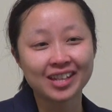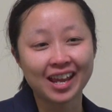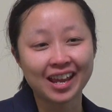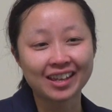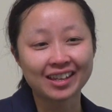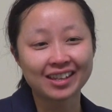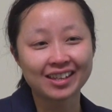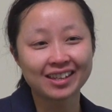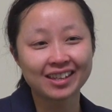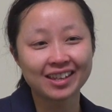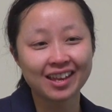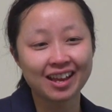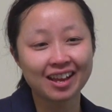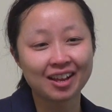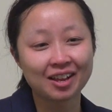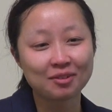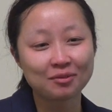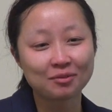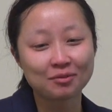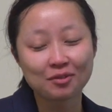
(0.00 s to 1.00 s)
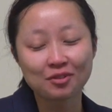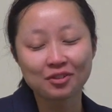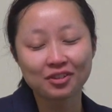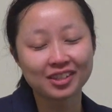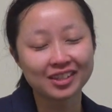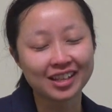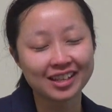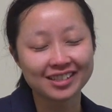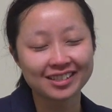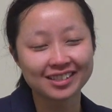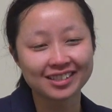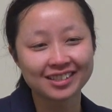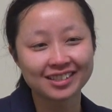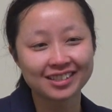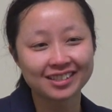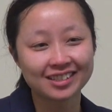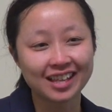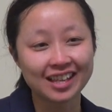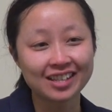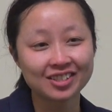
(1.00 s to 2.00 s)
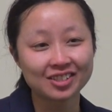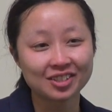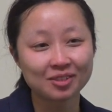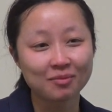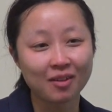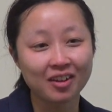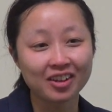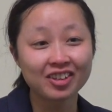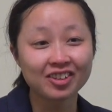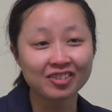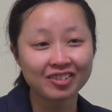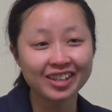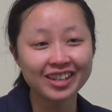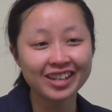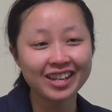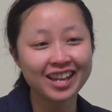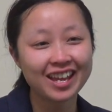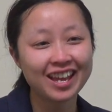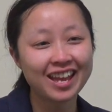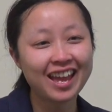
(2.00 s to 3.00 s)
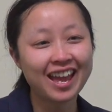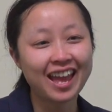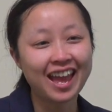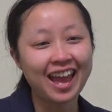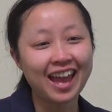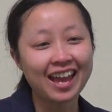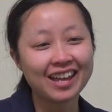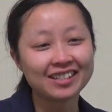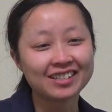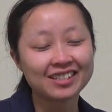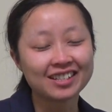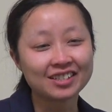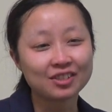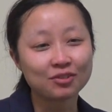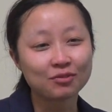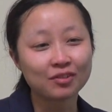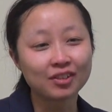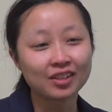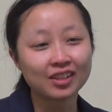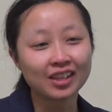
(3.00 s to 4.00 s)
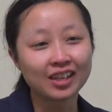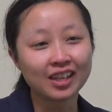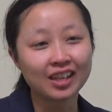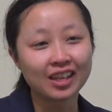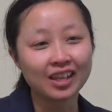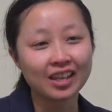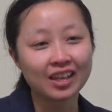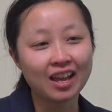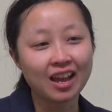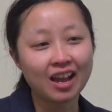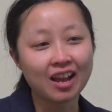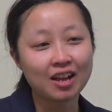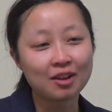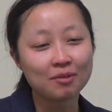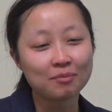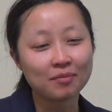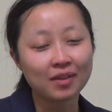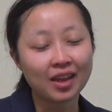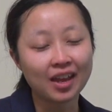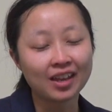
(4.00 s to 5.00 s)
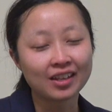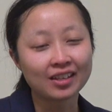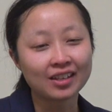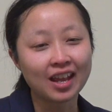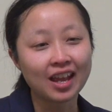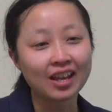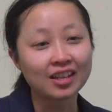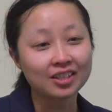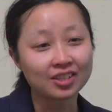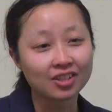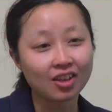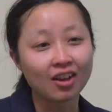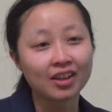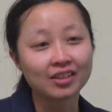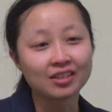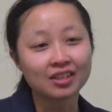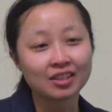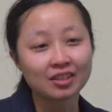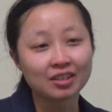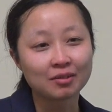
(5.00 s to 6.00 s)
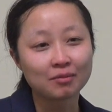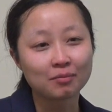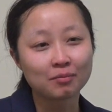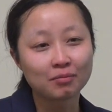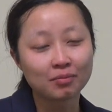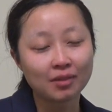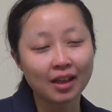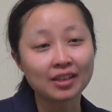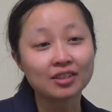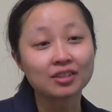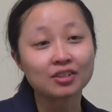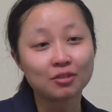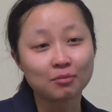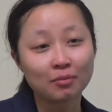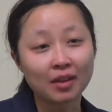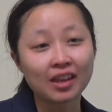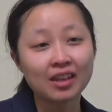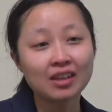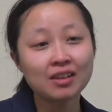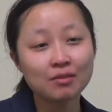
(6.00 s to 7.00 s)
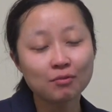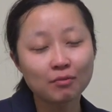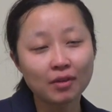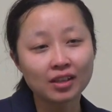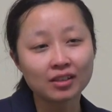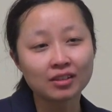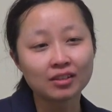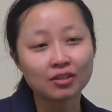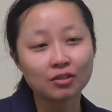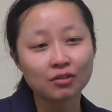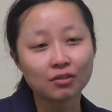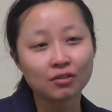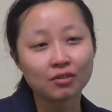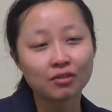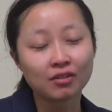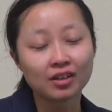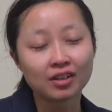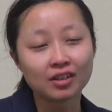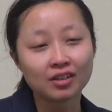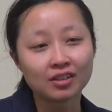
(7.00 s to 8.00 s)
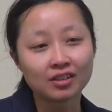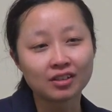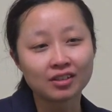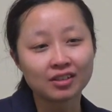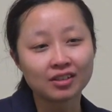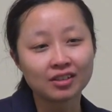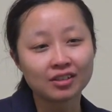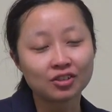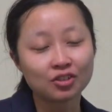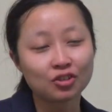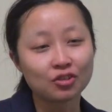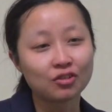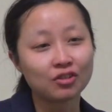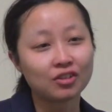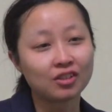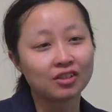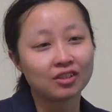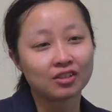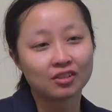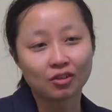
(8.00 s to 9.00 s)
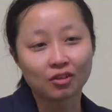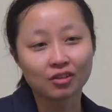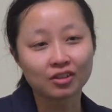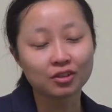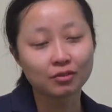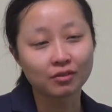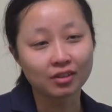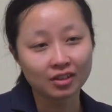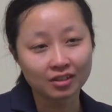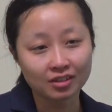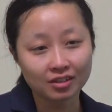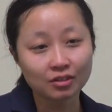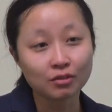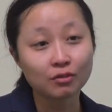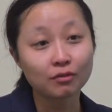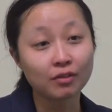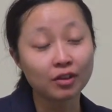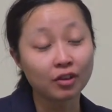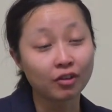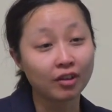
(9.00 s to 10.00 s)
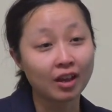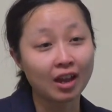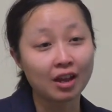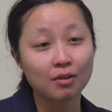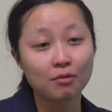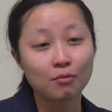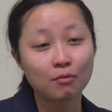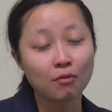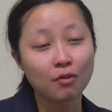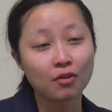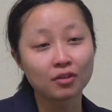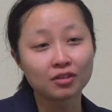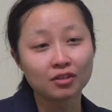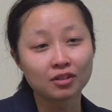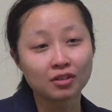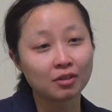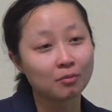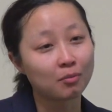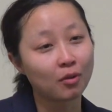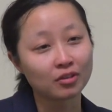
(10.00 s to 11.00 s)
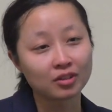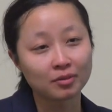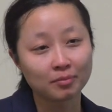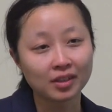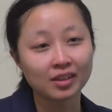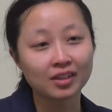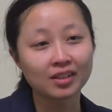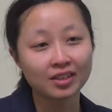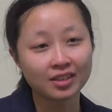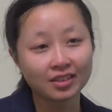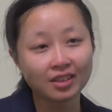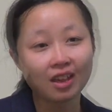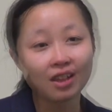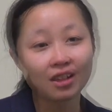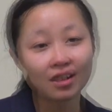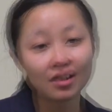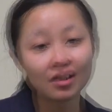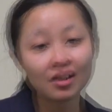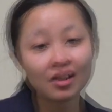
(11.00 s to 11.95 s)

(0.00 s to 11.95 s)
take for the next stages in my career. And it's really an exciting place to be when you're a junior doctor and you're still figuring out what the possibilities are.